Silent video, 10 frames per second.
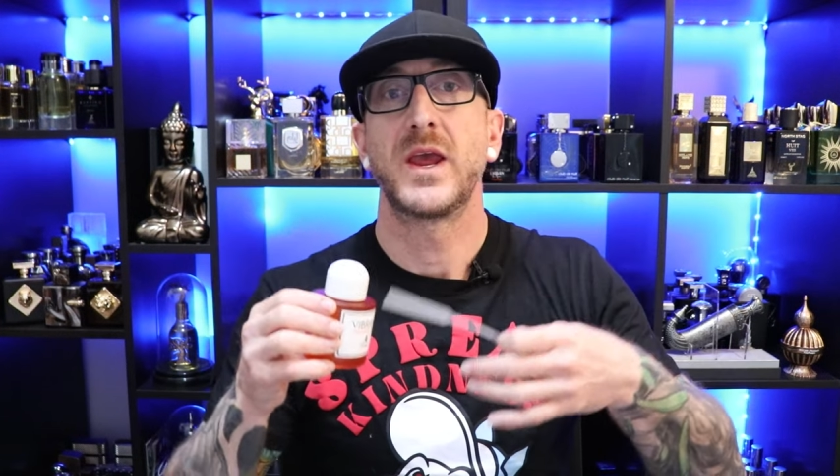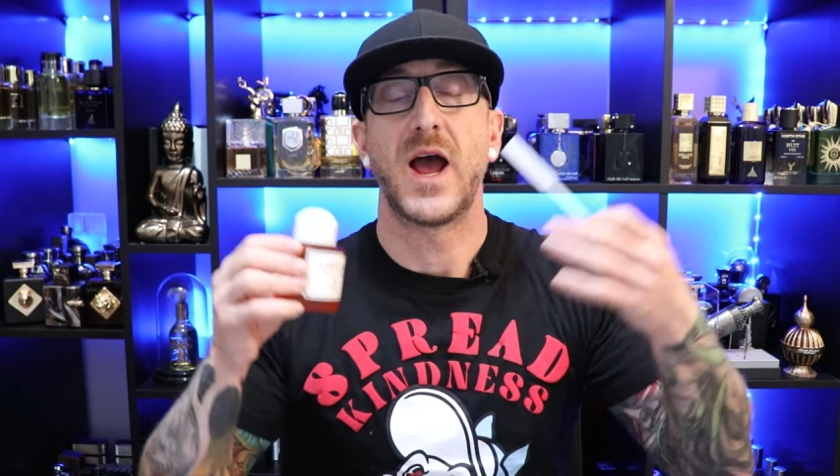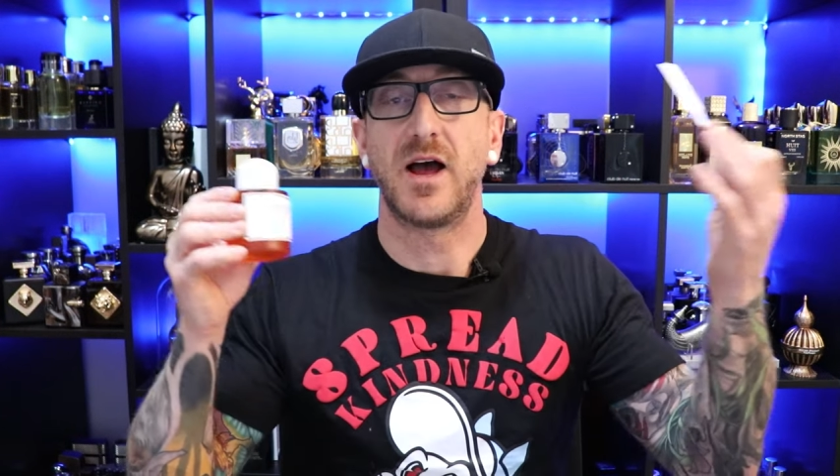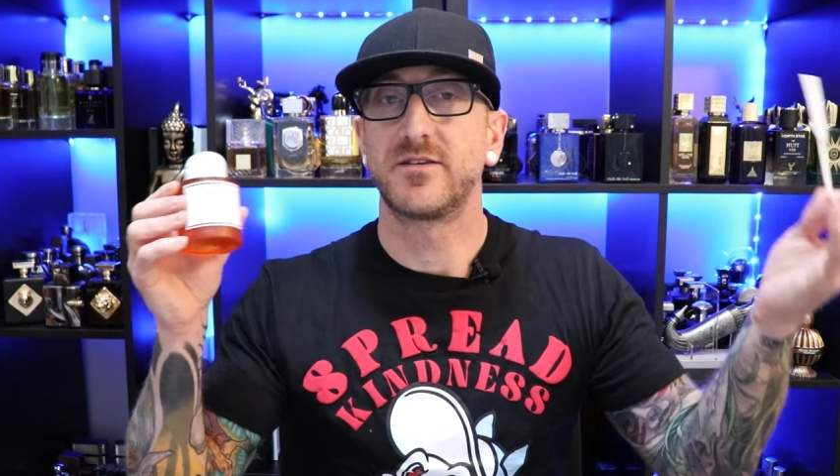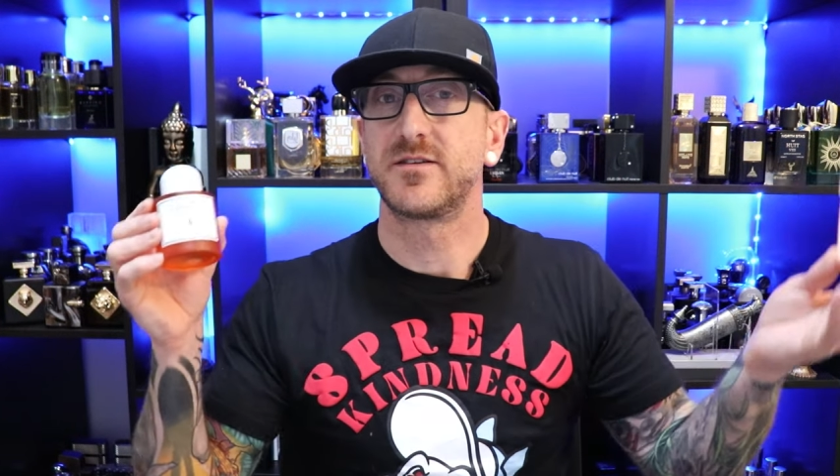
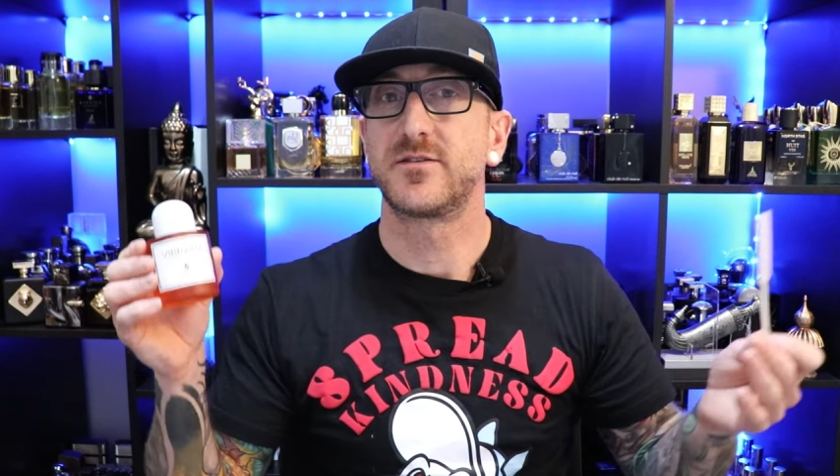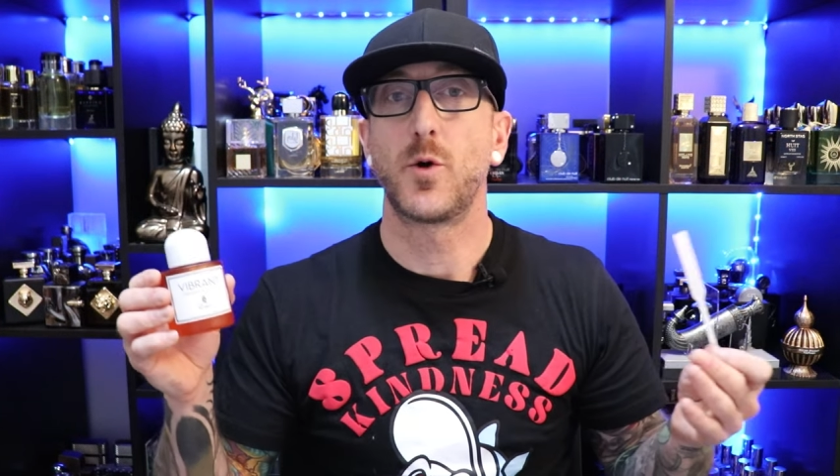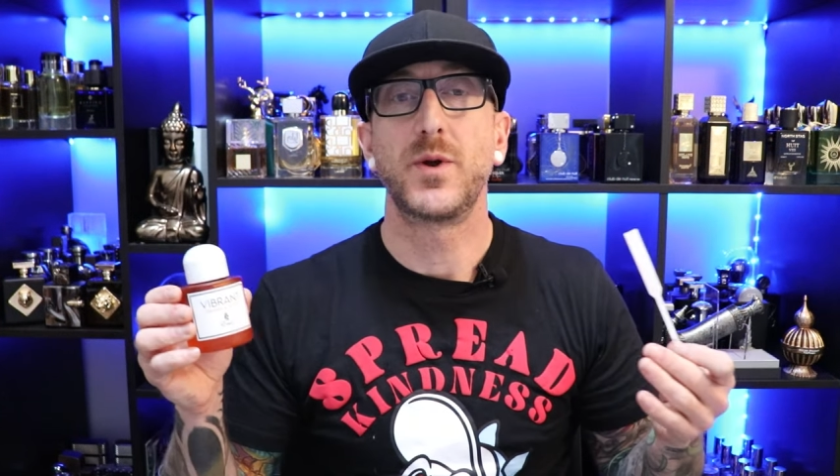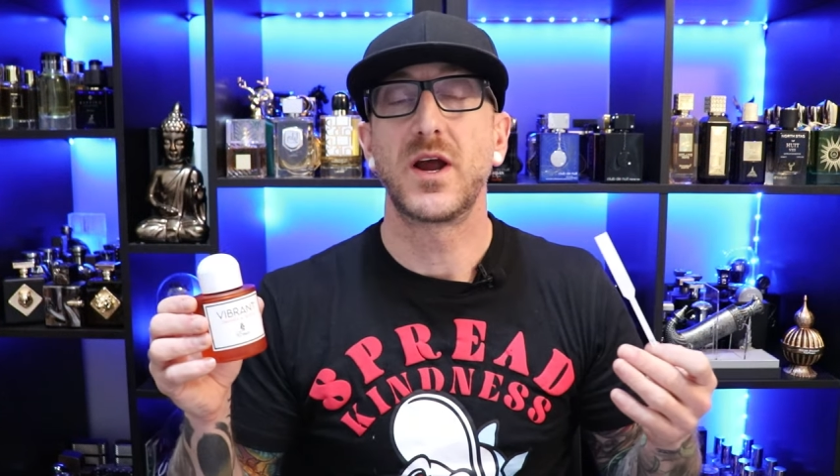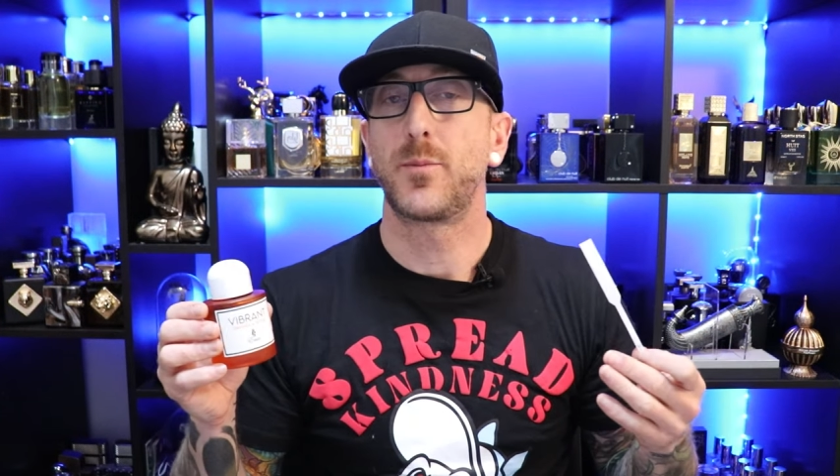Yeah, as this is
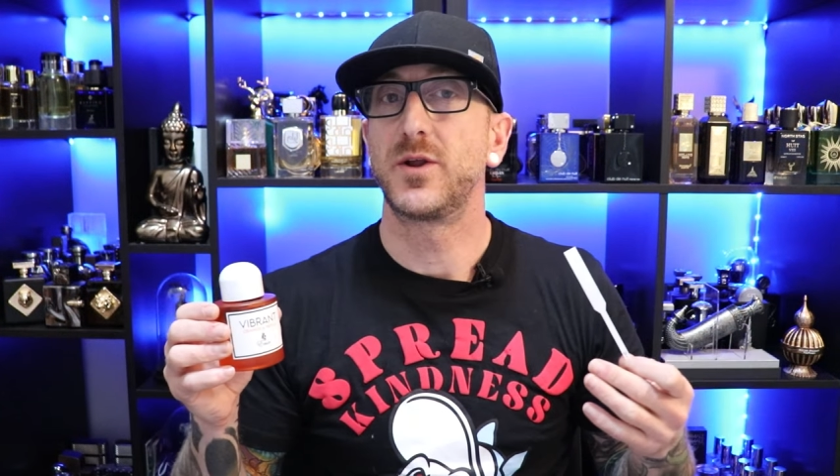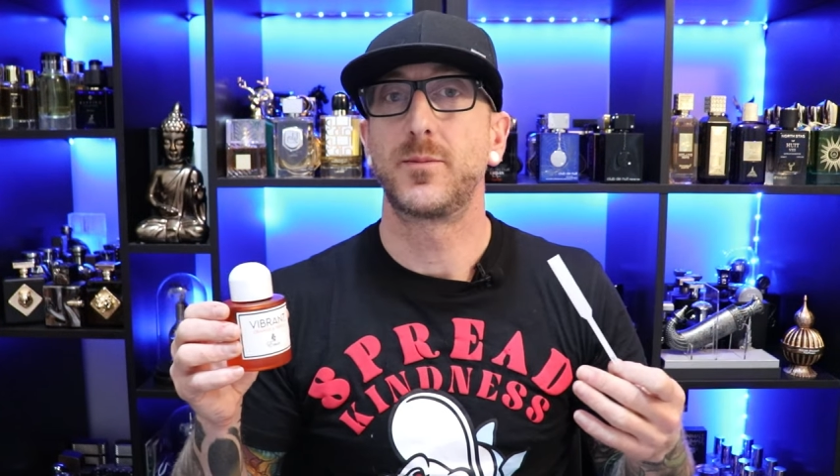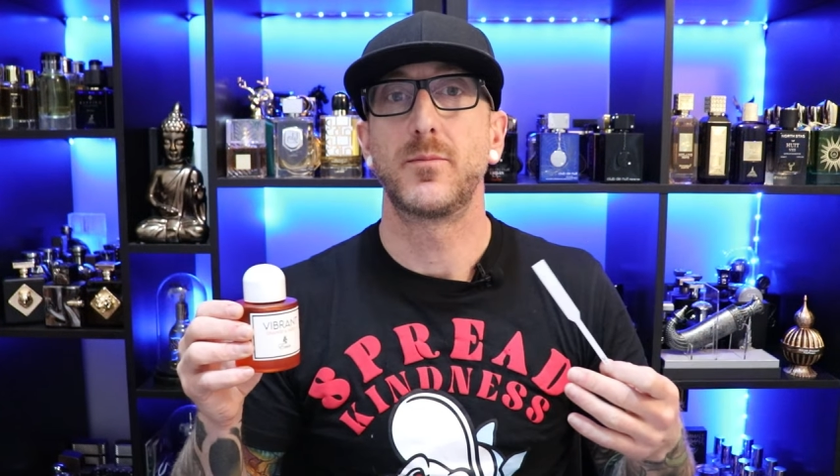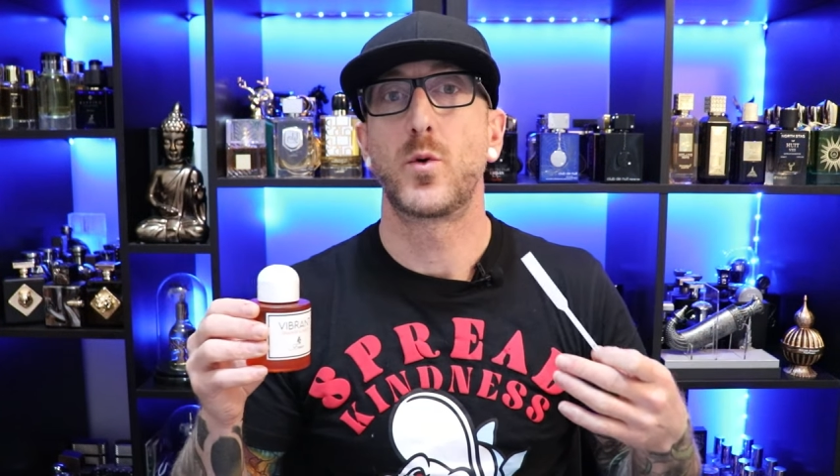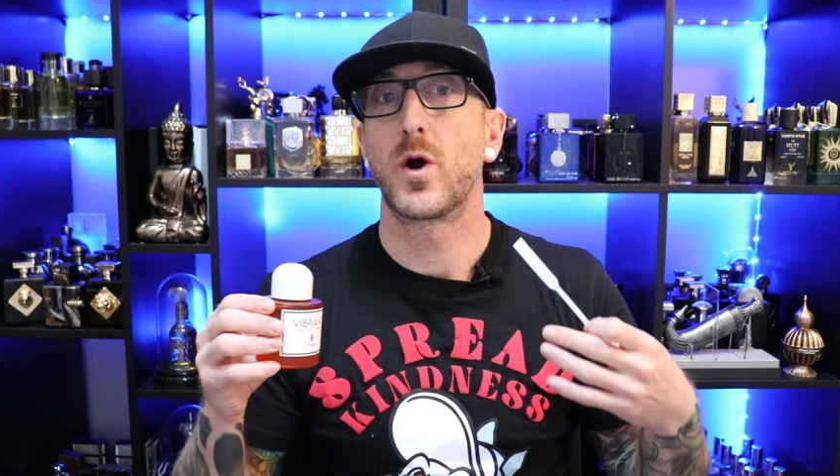opening up a little
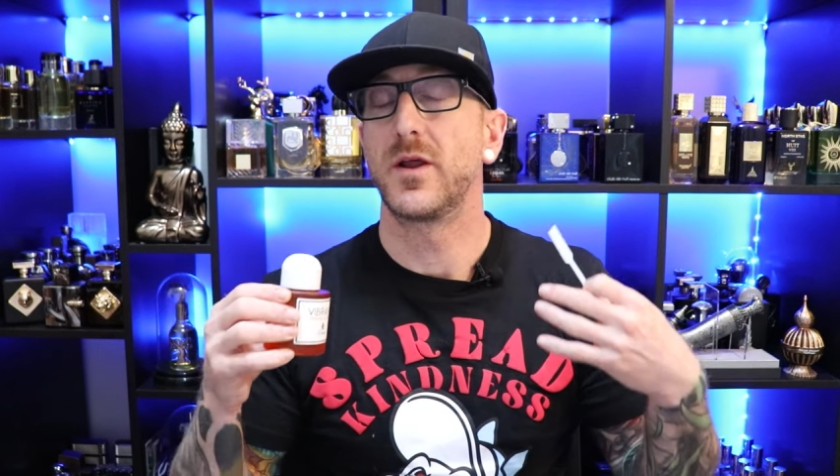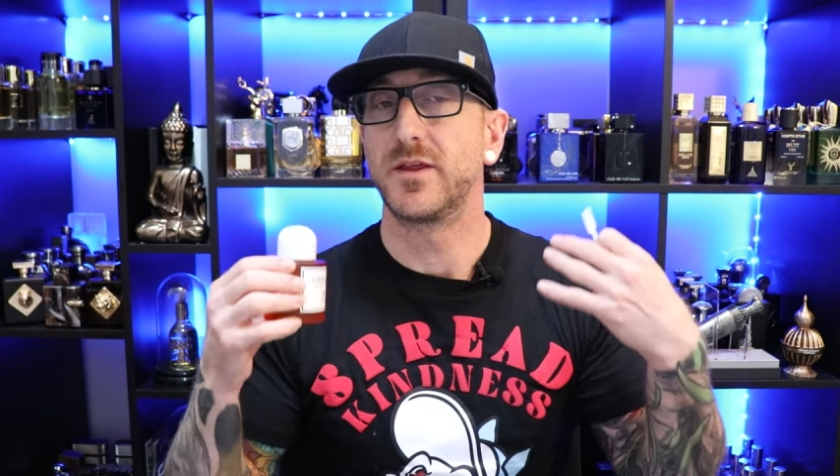bit more,